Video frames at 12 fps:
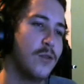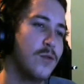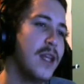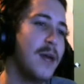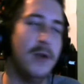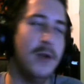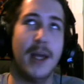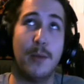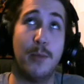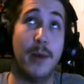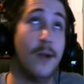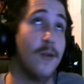Wouldn't that be
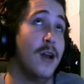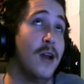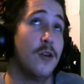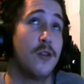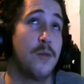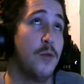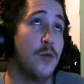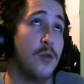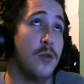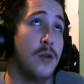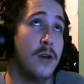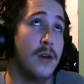like bigger health
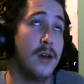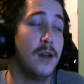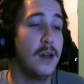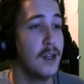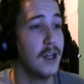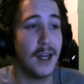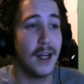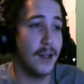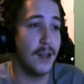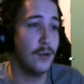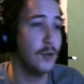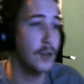pool?
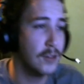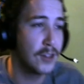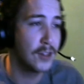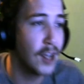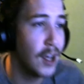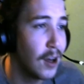Who knows?